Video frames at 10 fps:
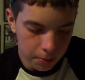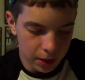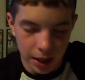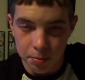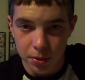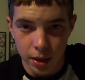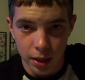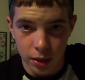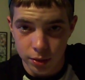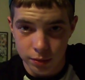that play,
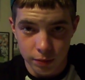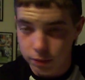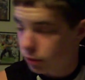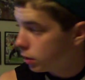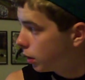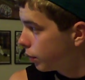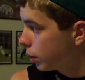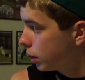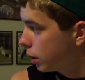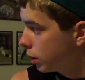it
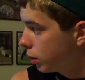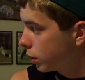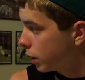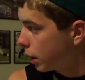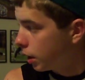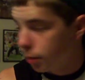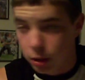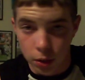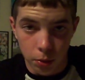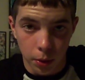really didn't look like anyone
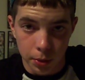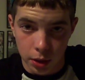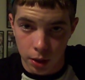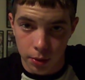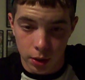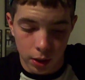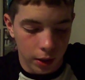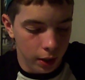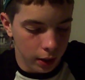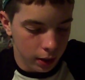knew what was going on.
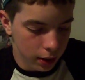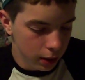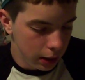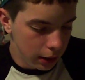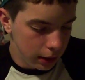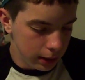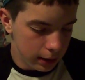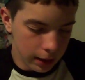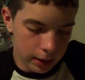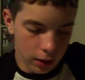Like,
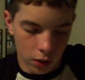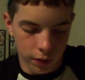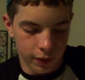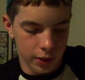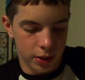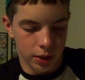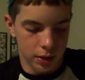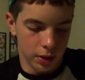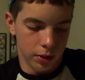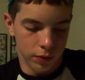the offense just
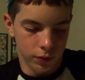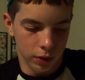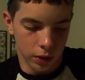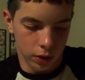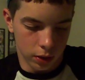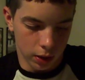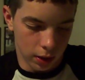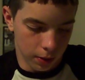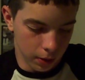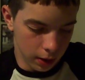didn't really look like
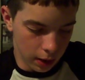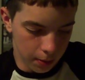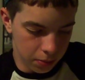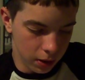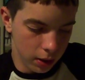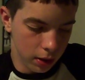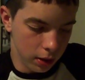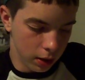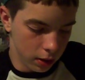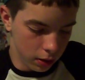they were in that play. They
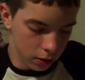didn't.